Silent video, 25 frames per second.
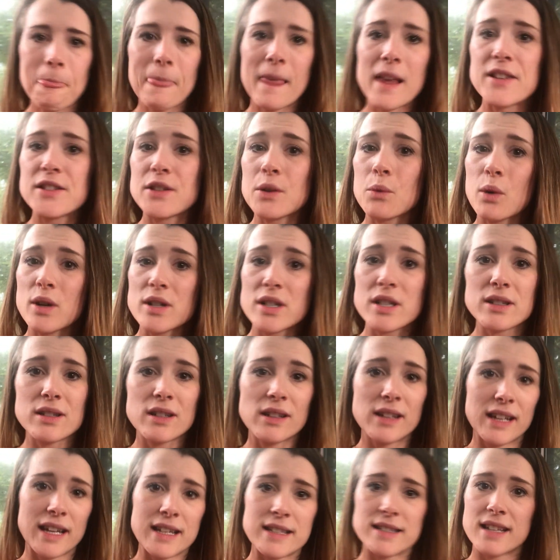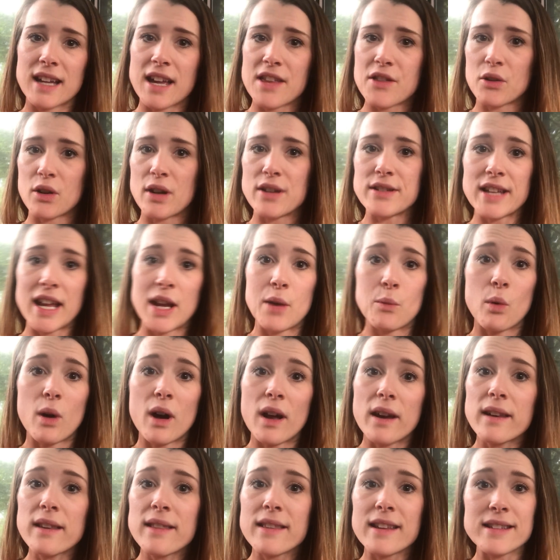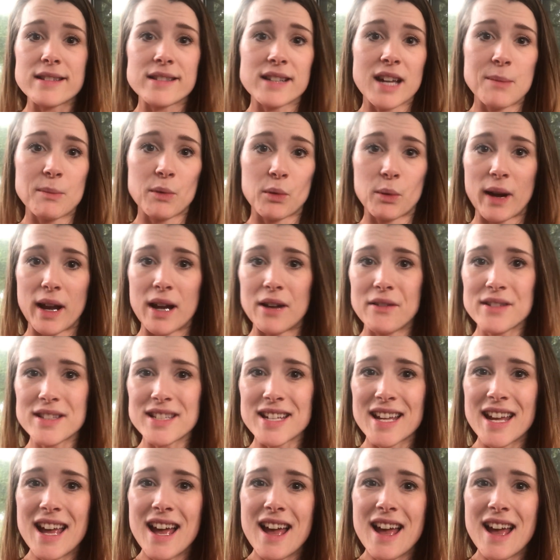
So we're just going to get together on day 1 this time around.